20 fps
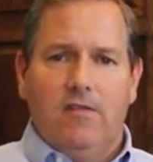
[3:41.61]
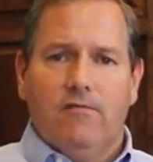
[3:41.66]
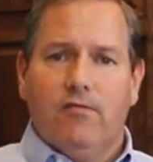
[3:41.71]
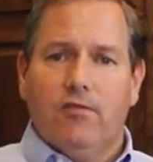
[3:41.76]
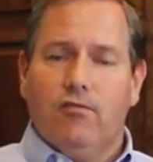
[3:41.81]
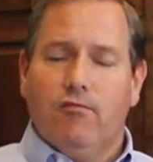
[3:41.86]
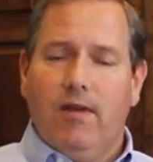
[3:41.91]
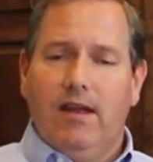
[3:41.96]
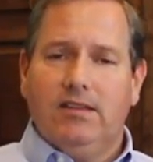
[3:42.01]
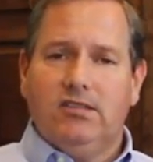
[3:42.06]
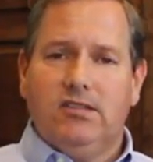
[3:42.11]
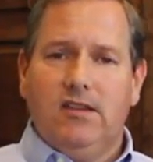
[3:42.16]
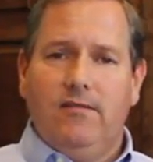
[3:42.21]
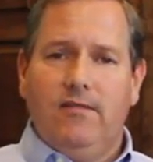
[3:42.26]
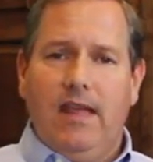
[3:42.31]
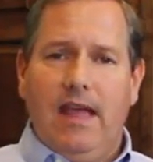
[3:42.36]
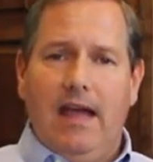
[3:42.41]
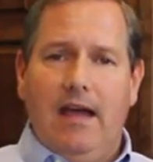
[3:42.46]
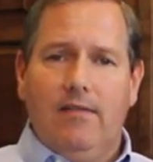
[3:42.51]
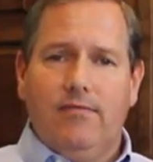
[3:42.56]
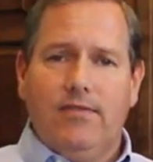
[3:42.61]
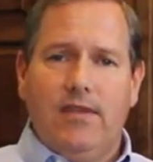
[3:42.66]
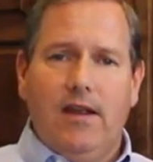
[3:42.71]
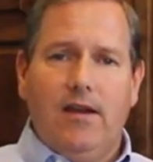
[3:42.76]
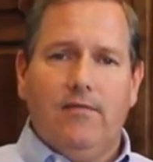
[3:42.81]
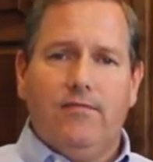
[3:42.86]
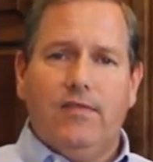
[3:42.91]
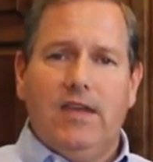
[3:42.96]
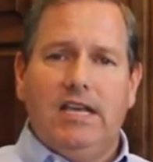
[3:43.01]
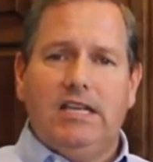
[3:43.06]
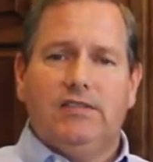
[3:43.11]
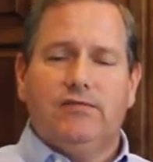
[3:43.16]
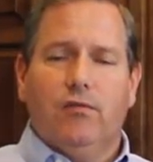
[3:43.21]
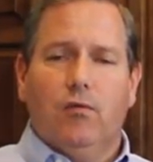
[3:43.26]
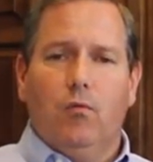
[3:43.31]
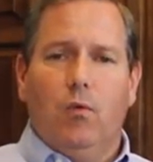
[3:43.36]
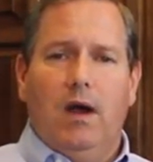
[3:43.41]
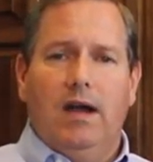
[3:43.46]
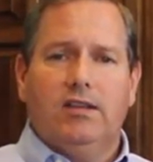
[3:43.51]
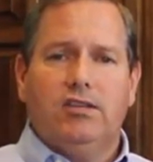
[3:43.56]
For the rest of you out there, thanks
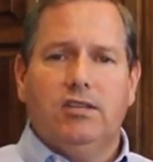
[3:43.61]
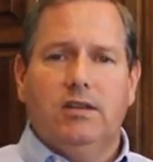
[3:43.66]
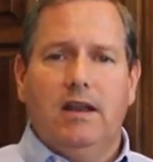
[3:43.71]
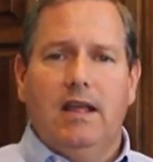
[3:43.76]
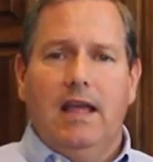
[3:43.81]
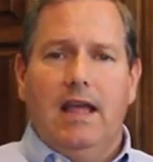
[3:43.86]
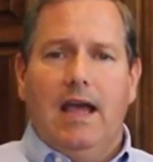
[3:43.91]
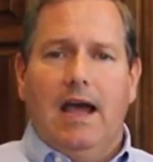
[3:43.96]
for watching.